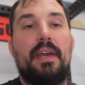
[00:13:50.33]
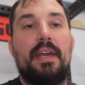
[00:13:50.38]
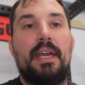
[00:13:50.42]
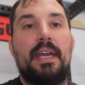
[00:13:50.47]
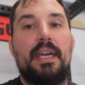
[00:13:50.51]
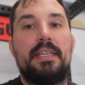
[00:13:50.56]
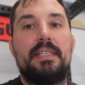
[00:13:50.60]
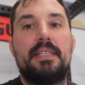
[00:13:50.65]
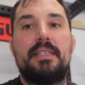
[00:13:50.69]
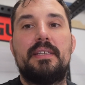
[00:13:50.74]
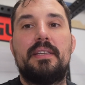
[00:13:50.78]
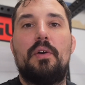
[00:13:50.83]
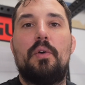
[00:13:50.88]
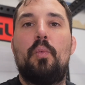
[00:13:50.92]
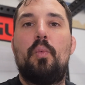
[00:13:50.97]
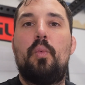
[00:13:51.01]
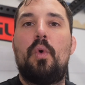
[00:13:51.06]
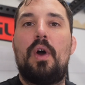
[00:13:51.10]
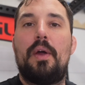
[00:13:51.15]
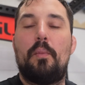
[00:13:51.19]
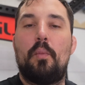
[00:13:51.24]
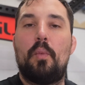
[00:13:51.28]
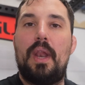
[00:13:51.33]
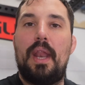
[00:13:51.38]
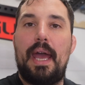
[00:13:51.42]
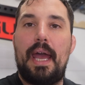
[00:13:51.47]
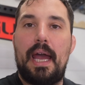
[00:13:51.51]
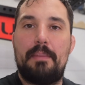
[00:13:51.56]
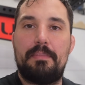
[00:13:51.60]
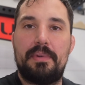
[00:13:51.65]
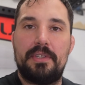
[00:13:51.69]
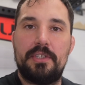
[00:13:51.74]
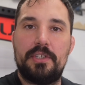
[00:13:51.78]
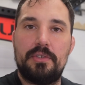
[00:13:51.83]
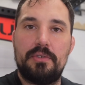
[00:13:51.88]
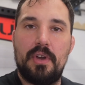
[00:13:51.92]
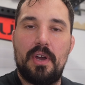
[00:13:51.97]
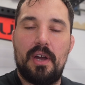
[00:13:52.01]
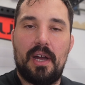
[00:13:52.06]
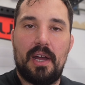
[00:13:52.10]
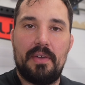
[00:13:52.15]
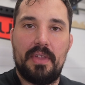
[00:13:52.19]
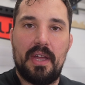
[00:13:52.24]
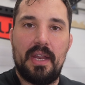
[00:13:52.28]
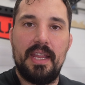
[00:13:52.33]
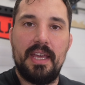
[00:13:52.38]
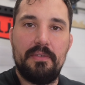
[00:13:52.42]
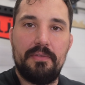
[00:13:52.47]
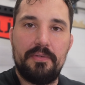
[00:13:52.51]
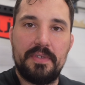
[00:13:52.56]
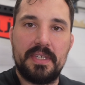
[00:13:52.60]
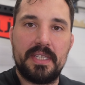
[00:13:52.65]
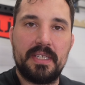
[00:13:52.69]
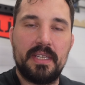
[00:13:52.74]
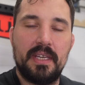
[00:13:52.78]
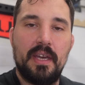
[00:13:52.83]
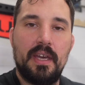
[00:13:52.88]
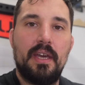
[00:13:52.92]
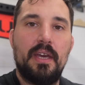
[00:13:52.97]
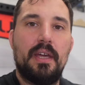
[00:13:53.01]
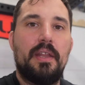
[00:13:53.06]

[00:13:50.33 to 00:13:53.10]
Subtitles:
is what will happen to your other lifts.